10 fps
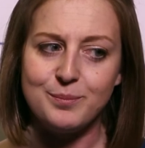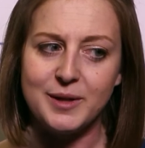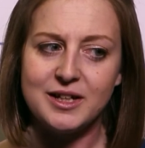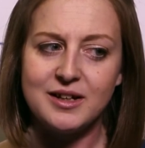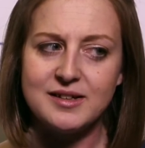
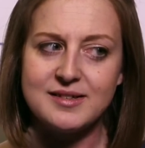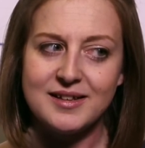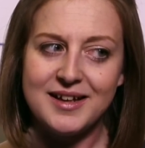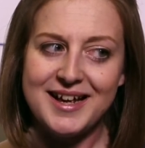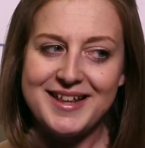
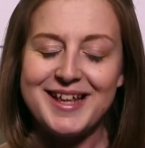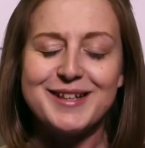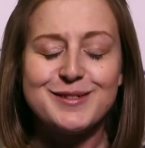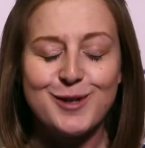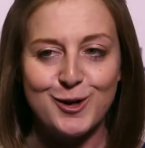because
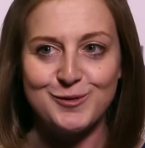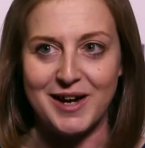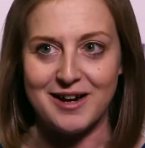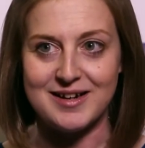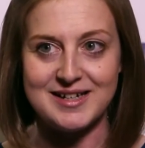they're so
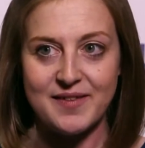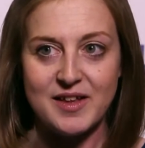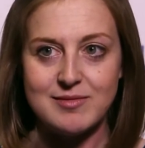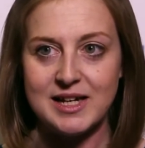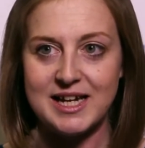varied and
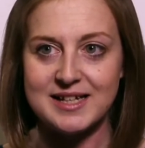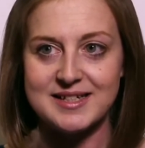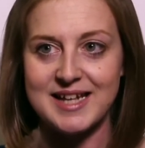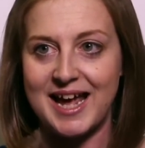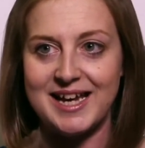there really
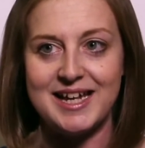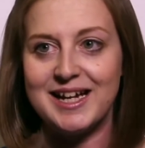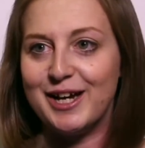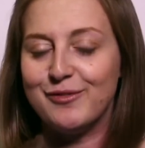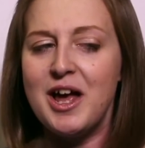isn't any
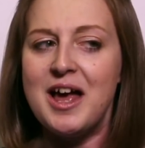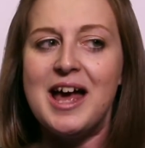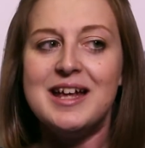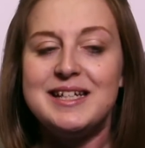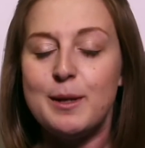kind of
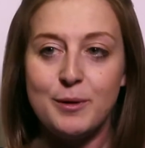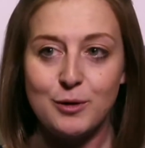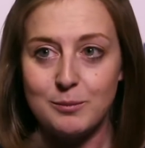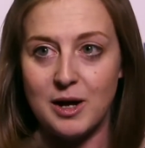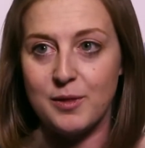
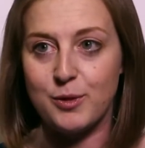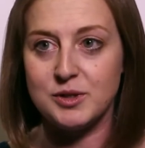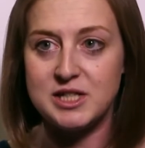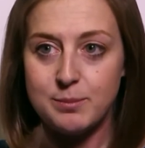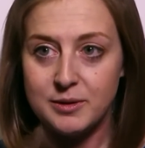typical month
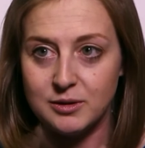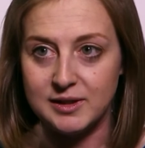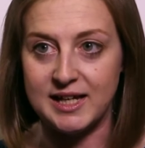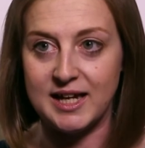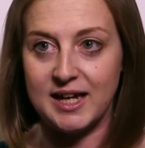or
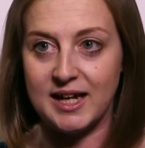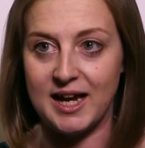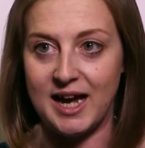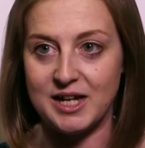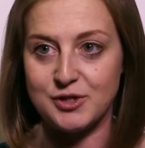typical
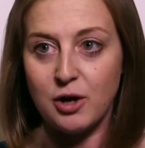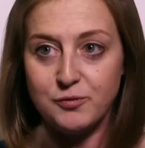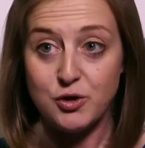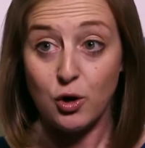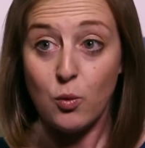year, and
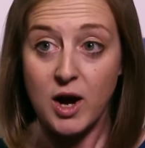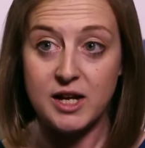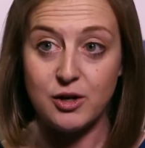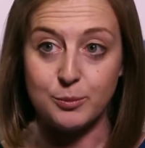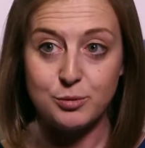often you're
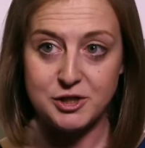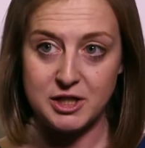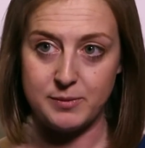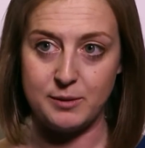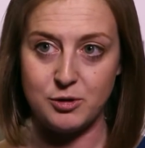working on a
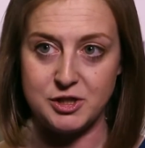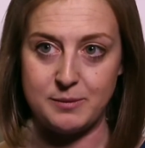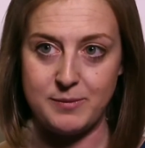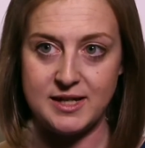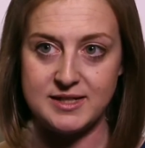project by
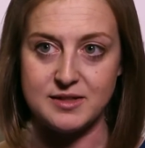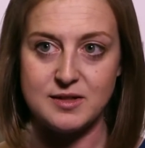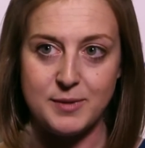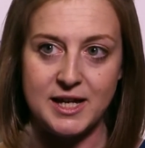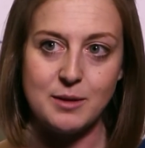project
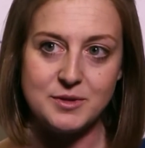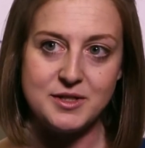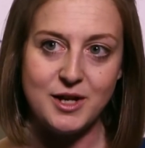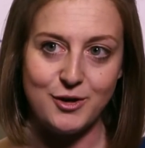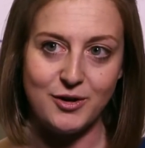basis, so being able
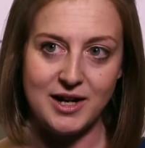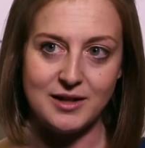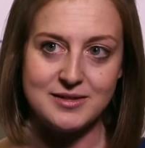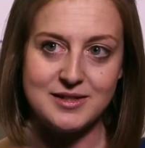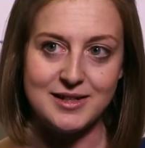to turn your
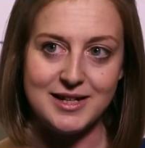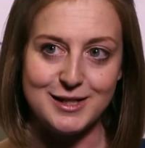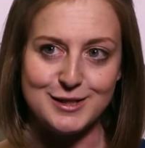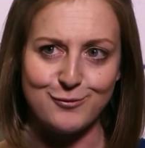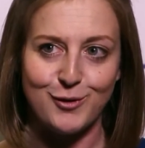hands to the
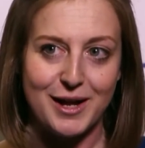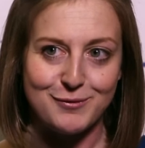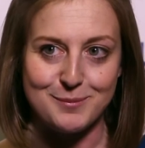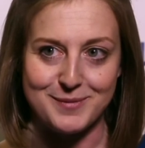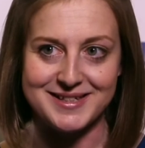needs of
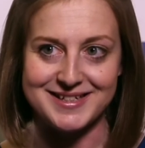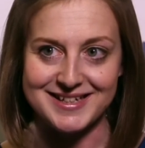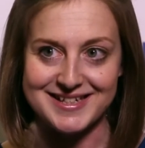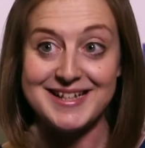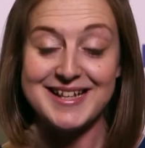whatever the
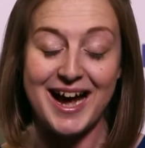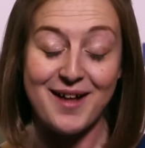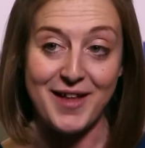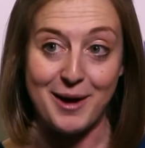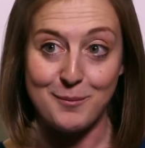business needs
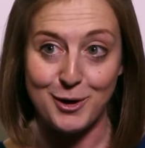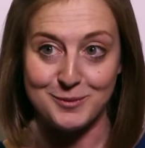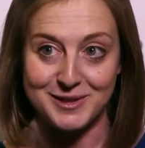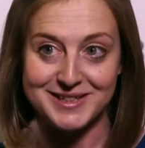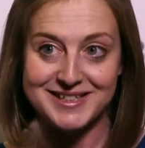at that
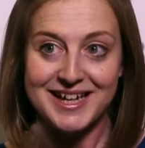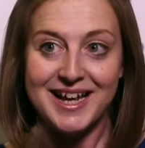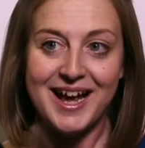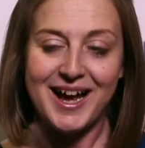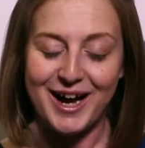moment
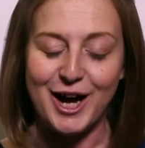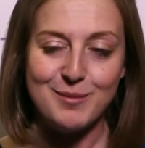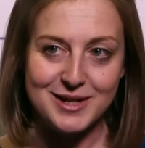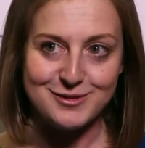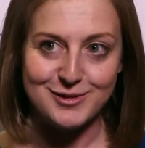
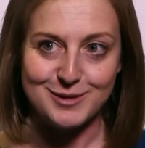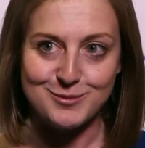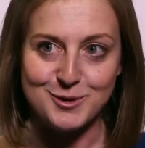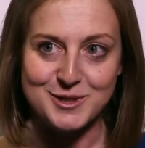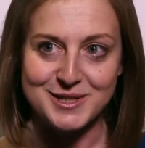is really
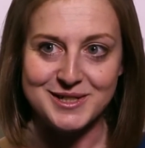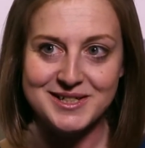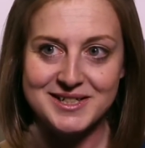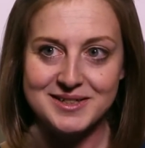important.